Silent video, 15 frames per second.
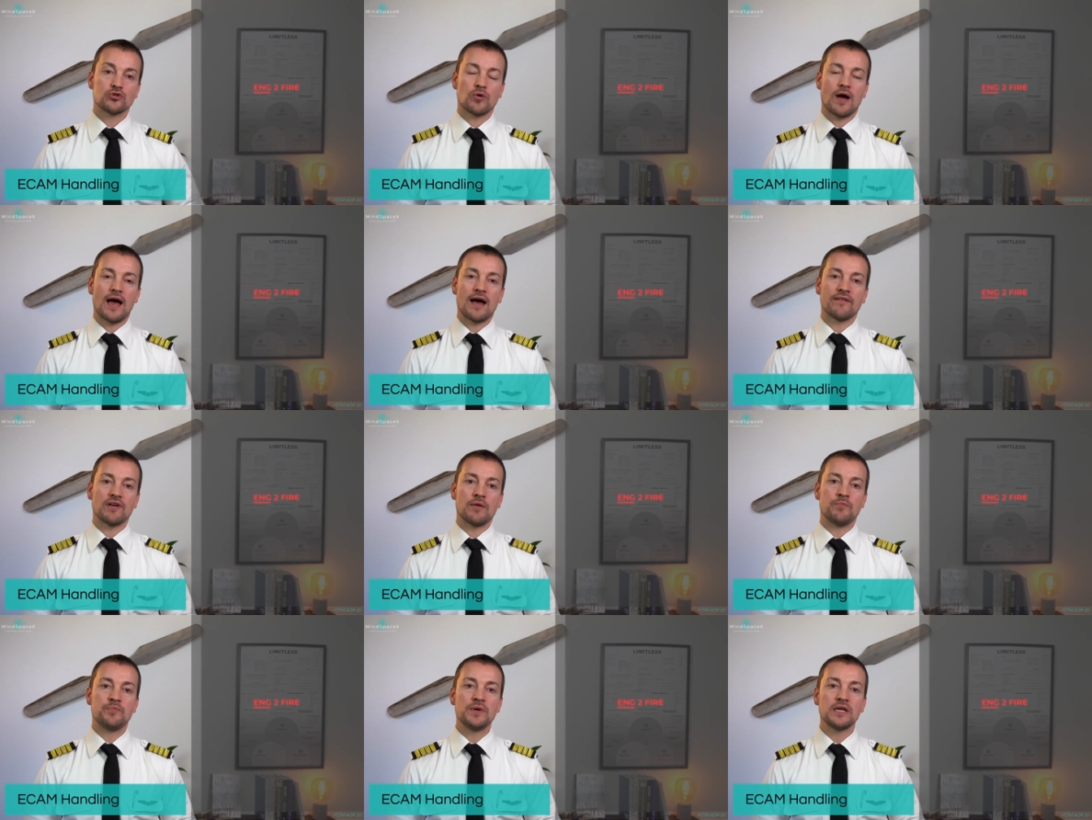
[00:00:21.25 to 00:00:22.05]
to have
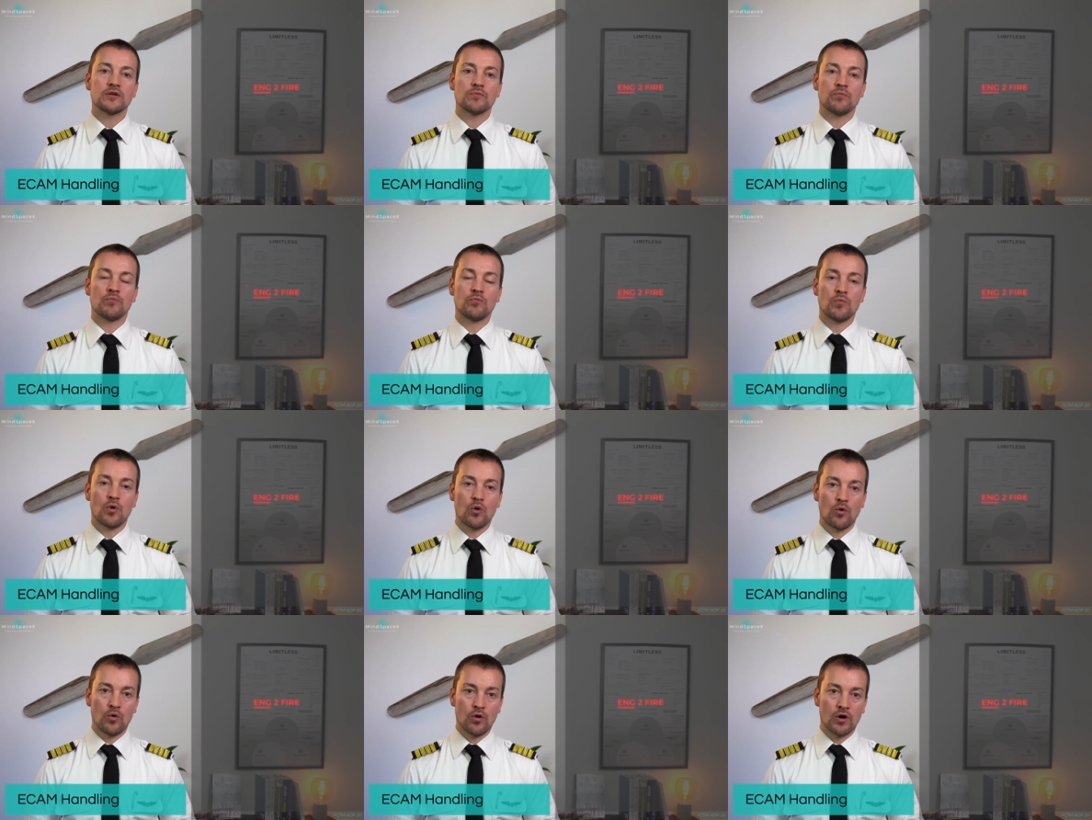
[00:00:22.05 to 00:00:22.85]
a bit
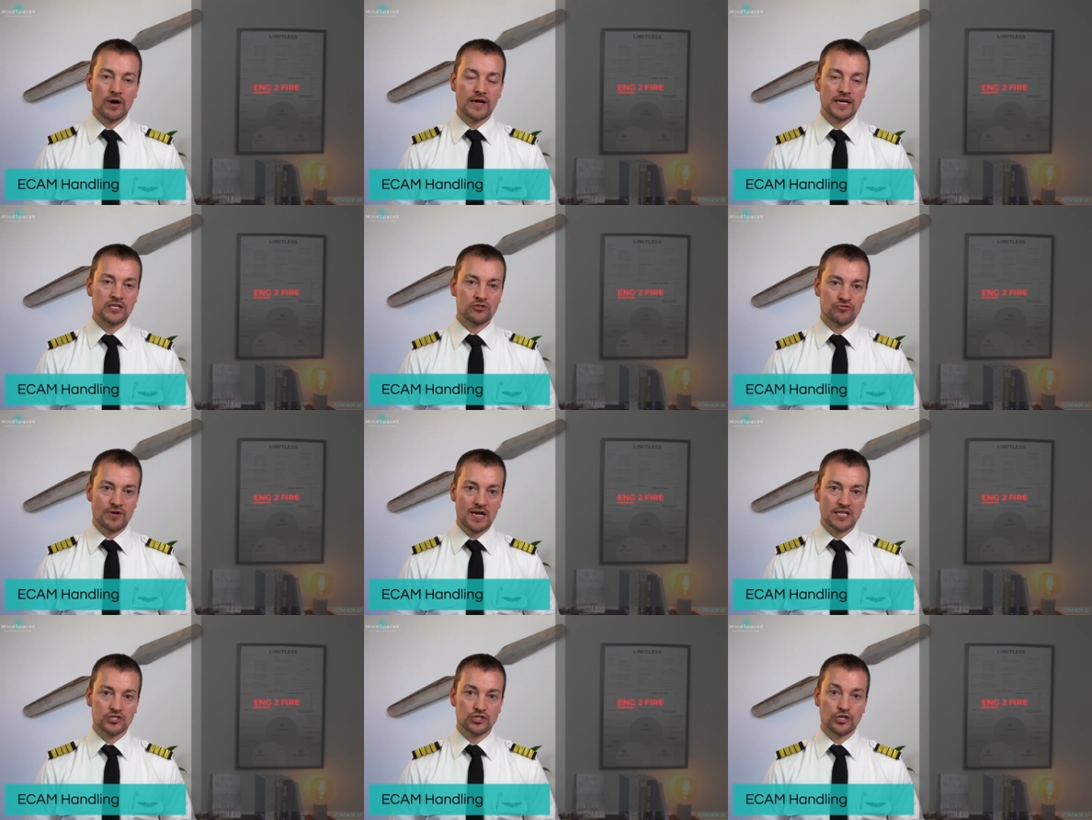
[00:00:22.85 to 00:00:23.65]
more
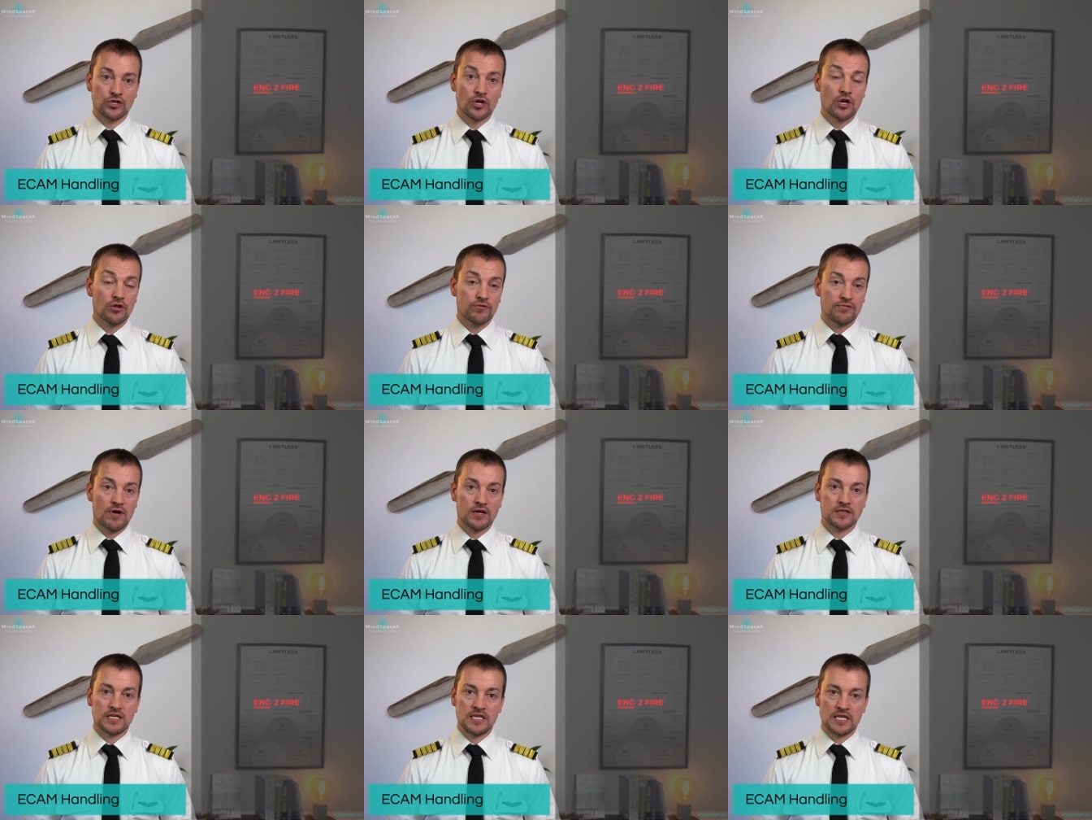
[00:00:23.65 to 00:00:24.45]
interaction
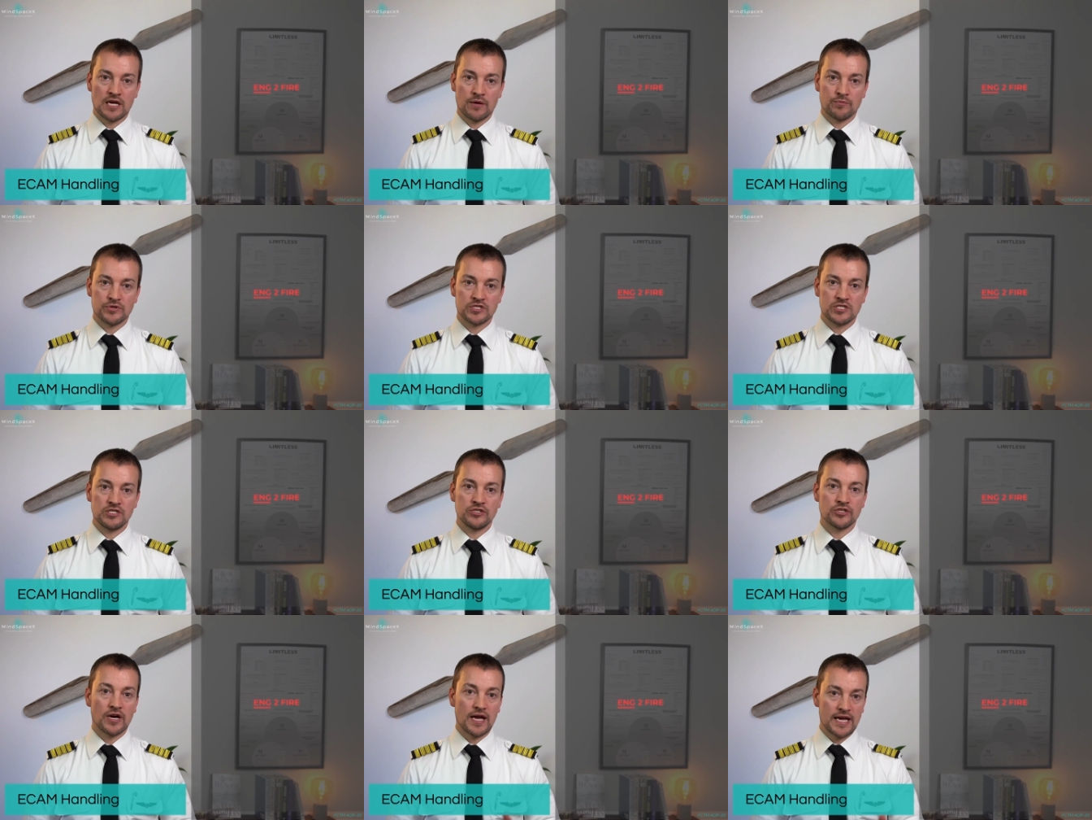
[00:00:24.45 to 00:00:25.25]
throughout the E CAM
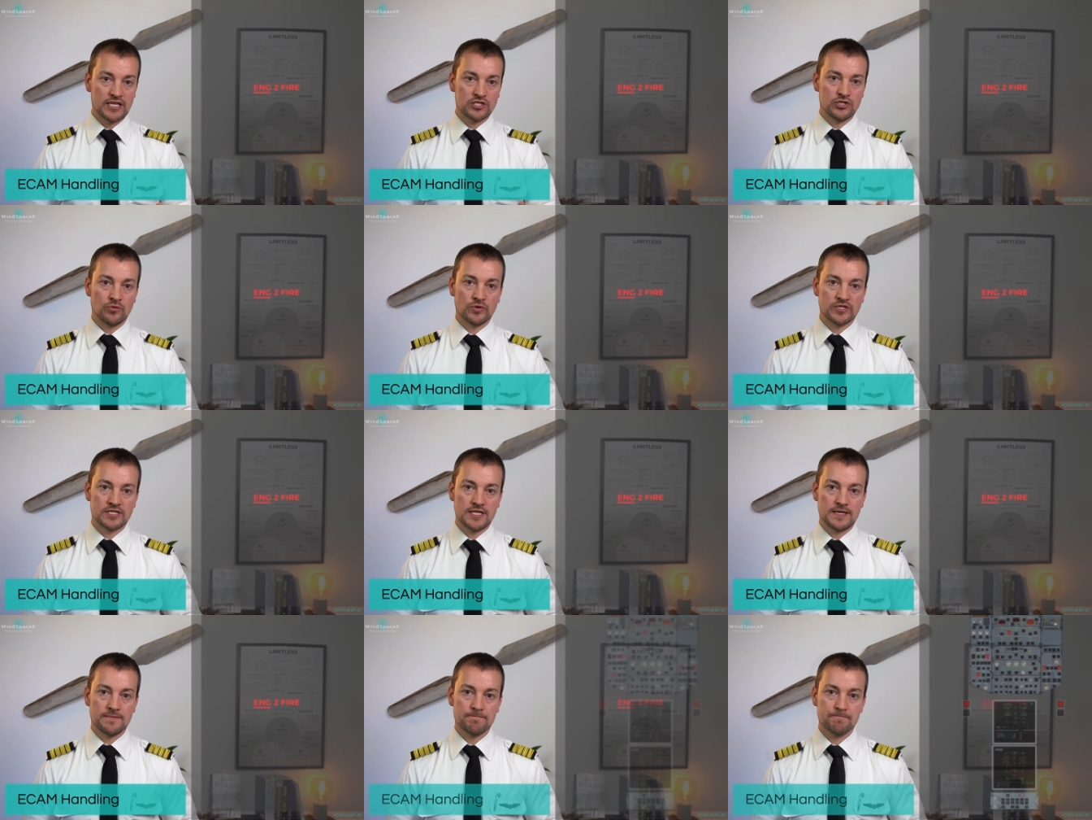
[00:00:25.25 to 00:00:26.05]
procedure, as you will
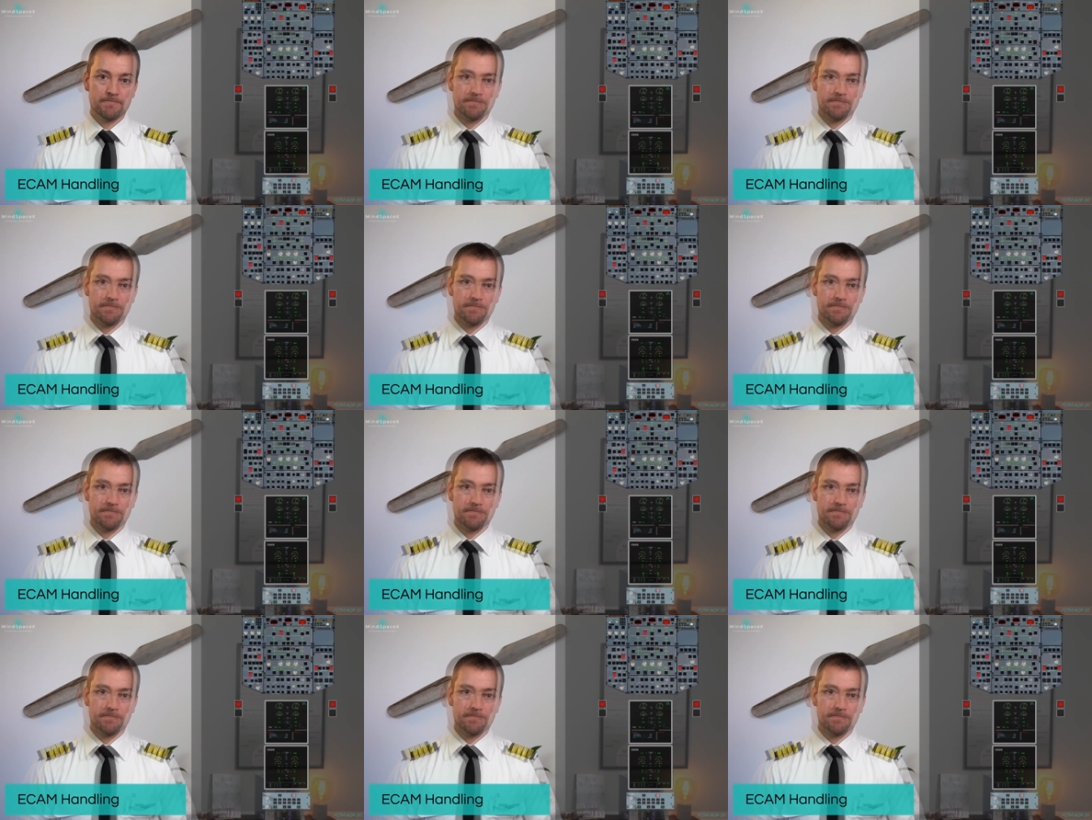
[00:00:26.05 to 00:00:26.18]
see.